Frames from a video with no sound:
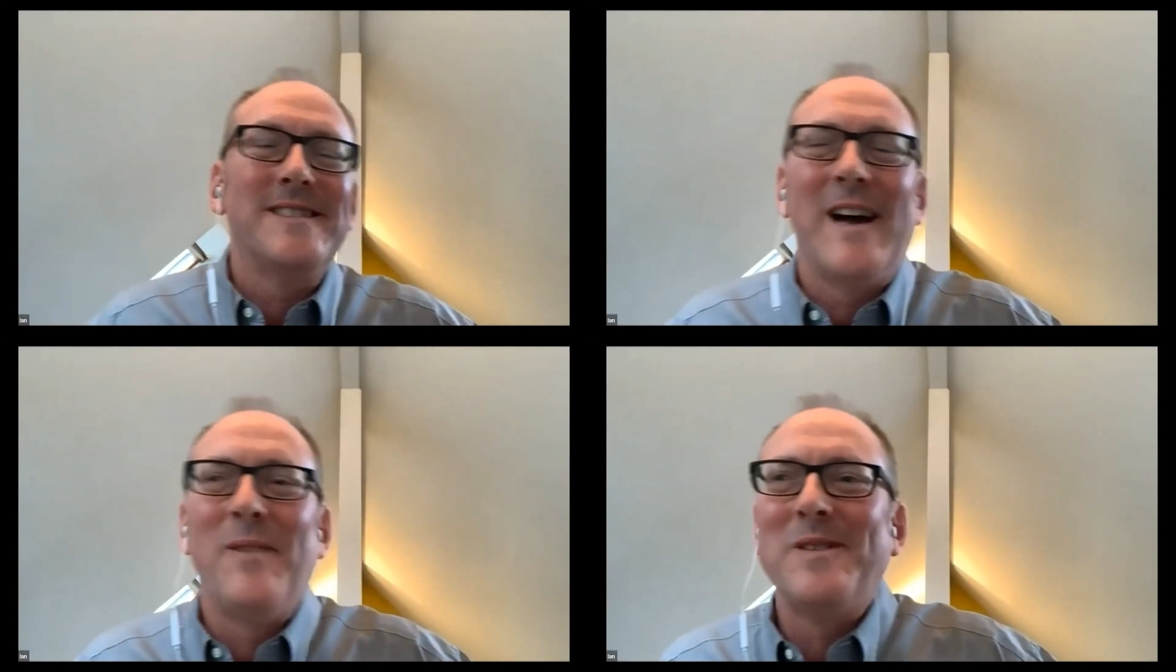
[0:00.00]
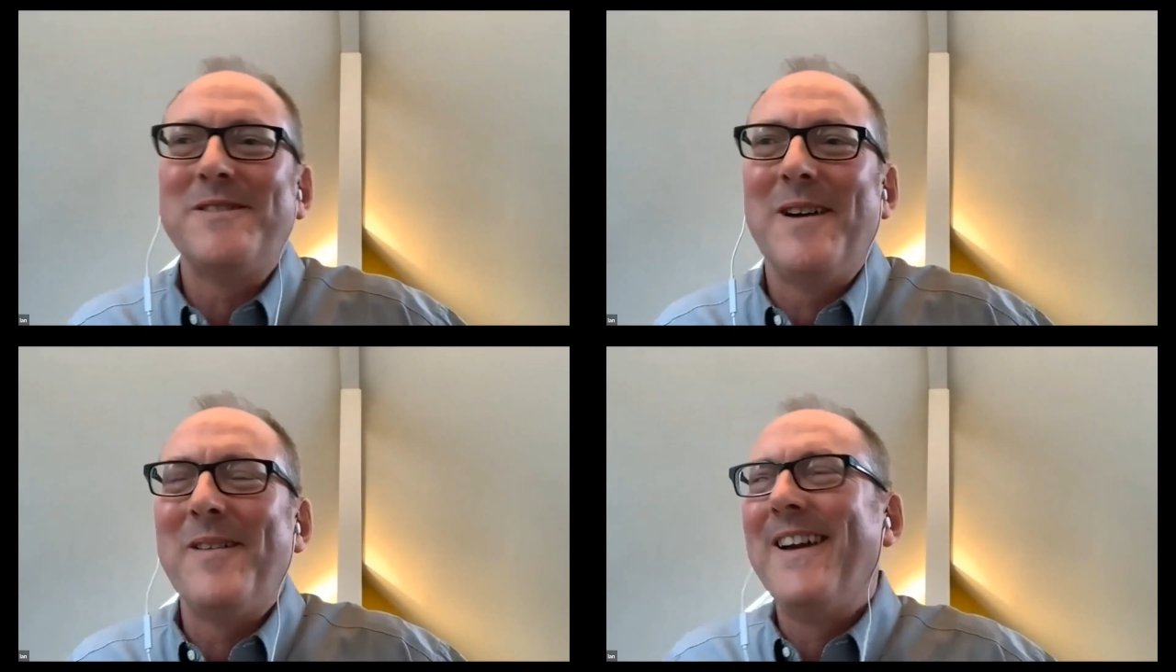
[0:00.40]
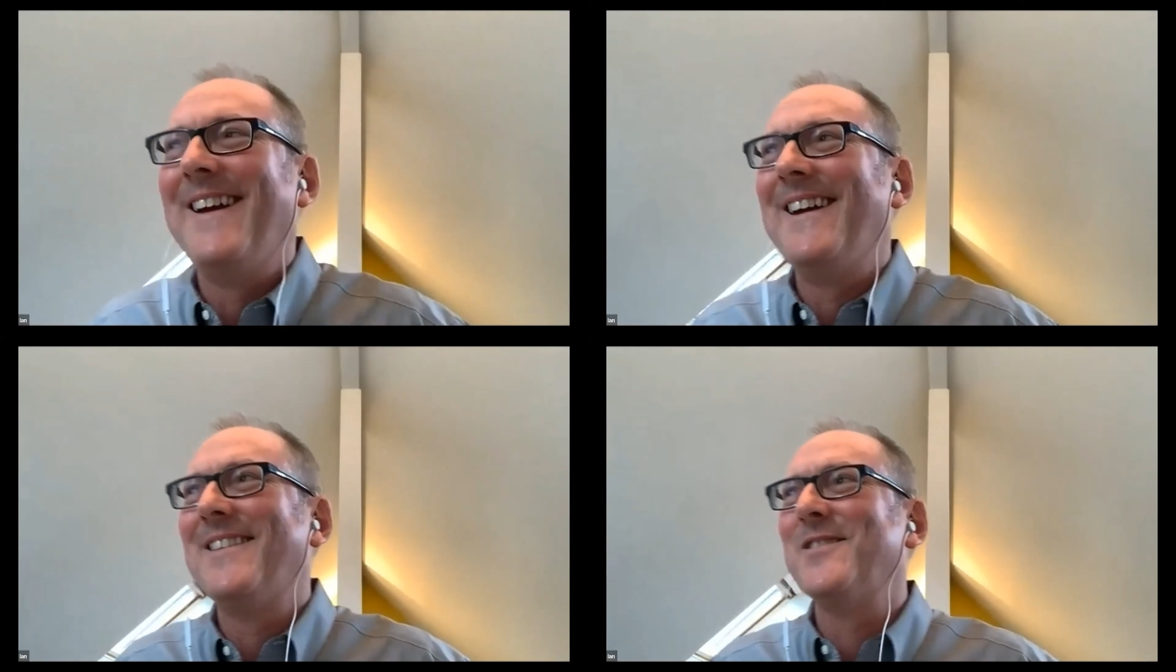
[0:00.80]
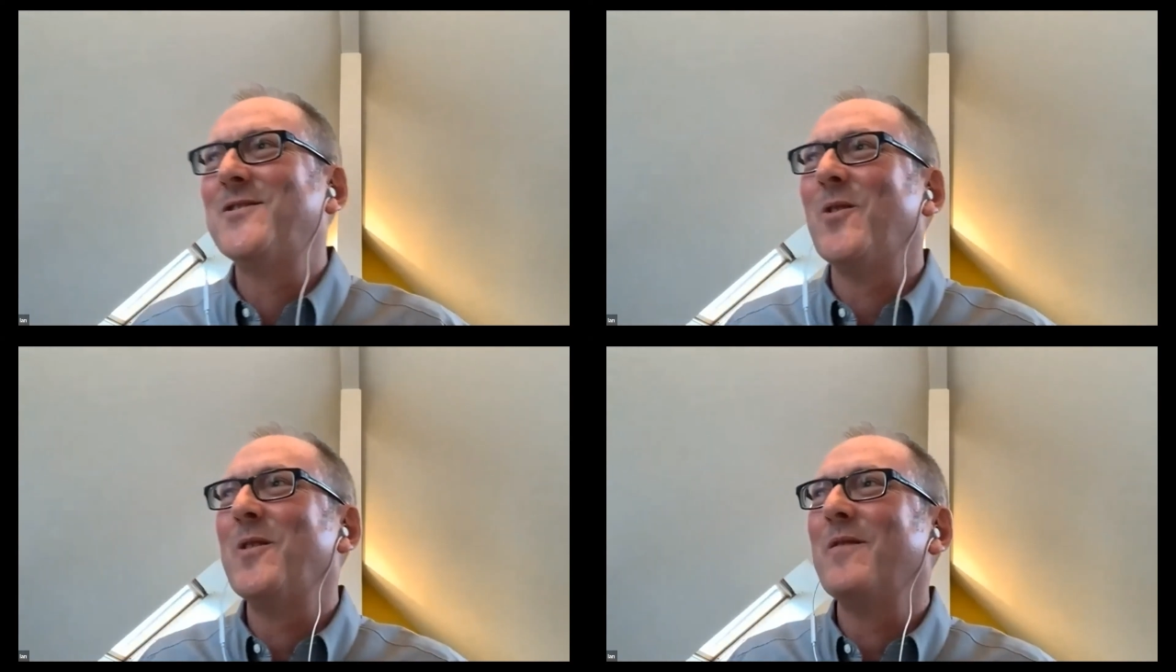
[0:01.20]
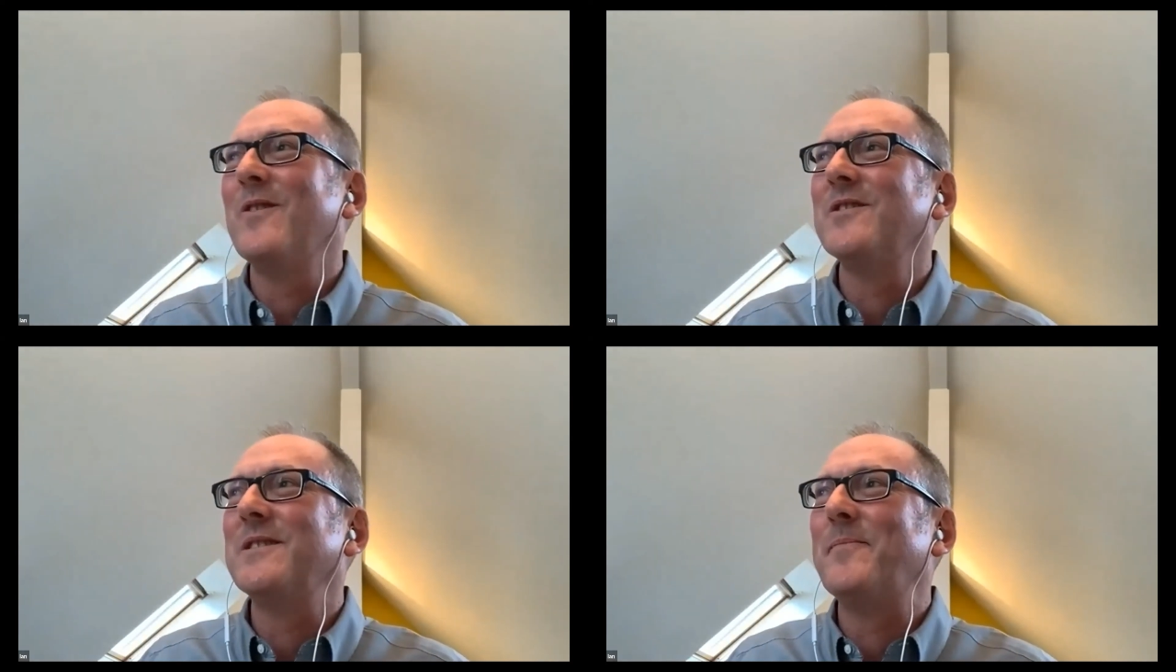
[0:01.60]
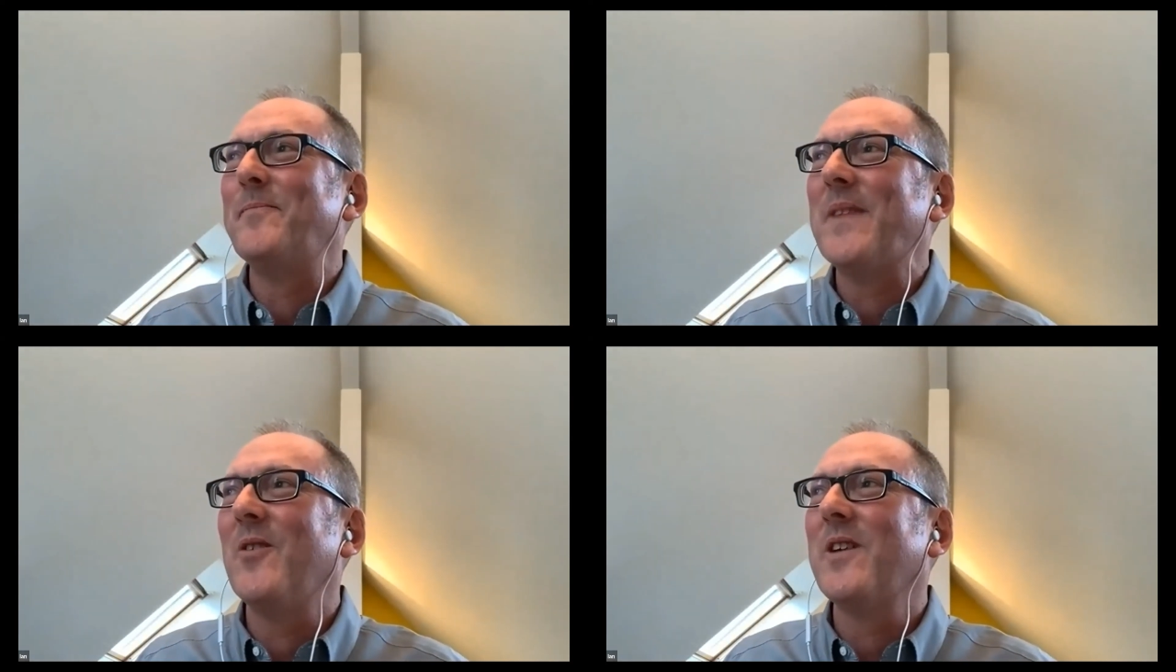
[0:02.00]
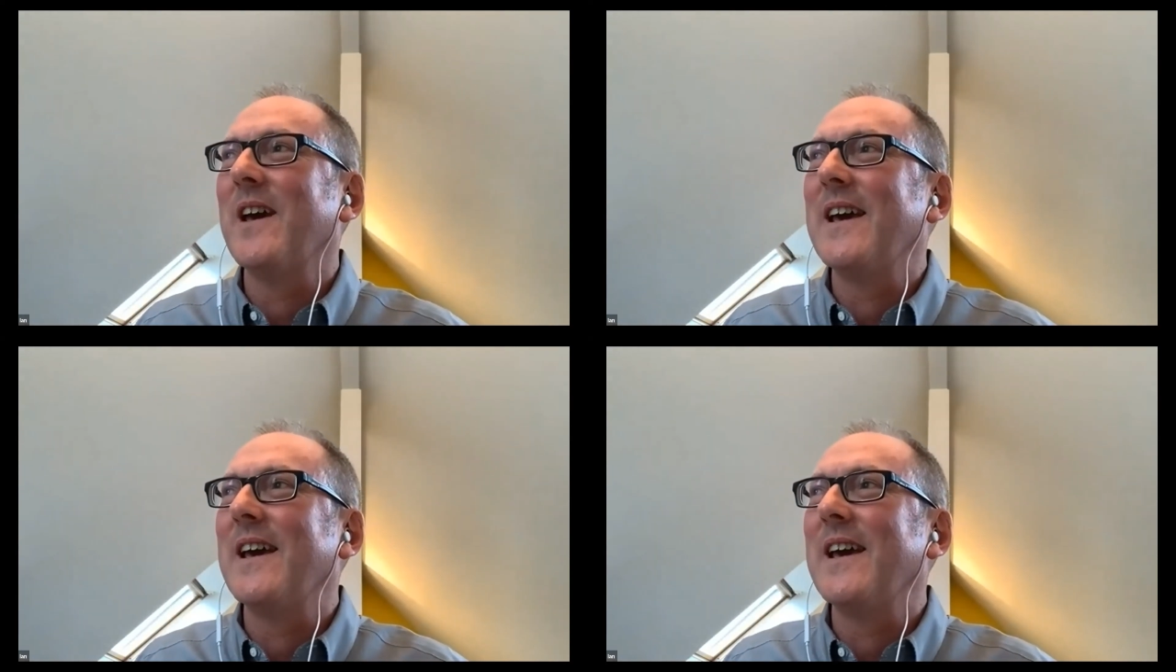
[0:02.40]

I'm excited. The short version. Okay.